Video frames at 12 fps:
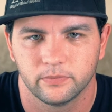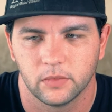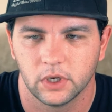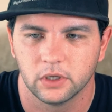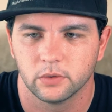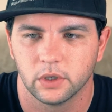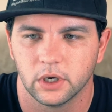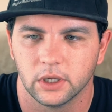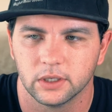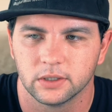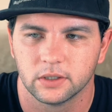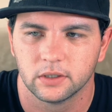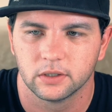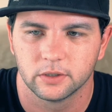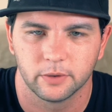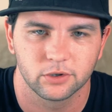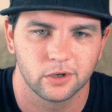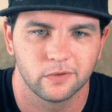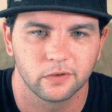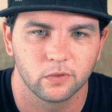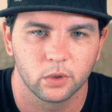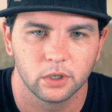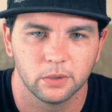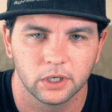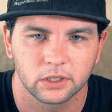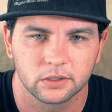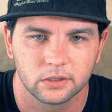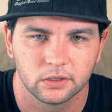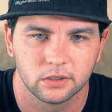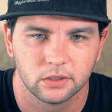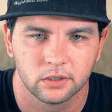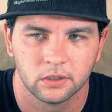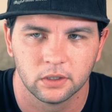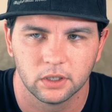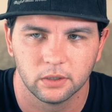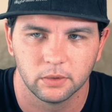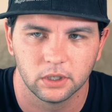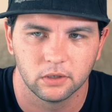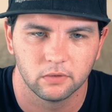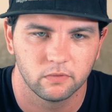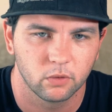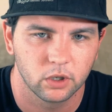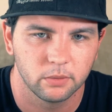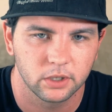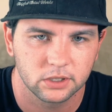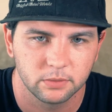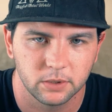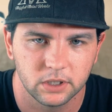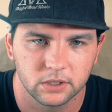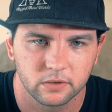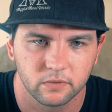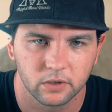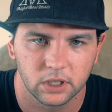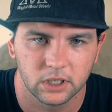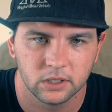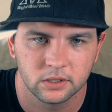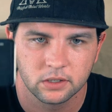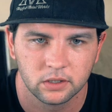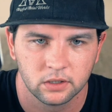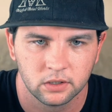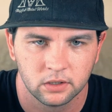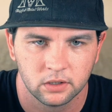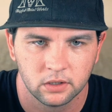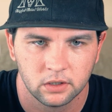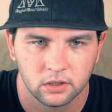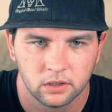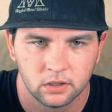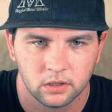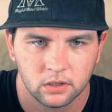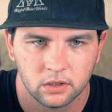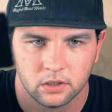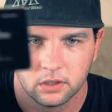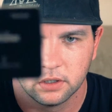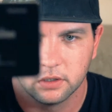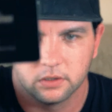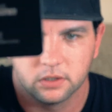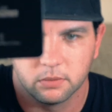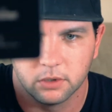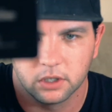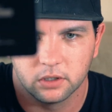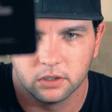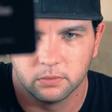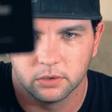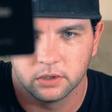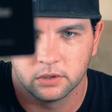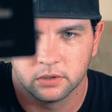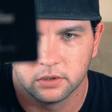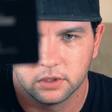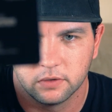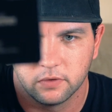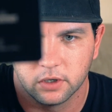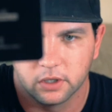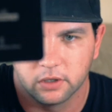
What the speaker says: it is what it is, especially for 40 bucks. I mean, 40 bucks a piece for these. Here's the model number if you're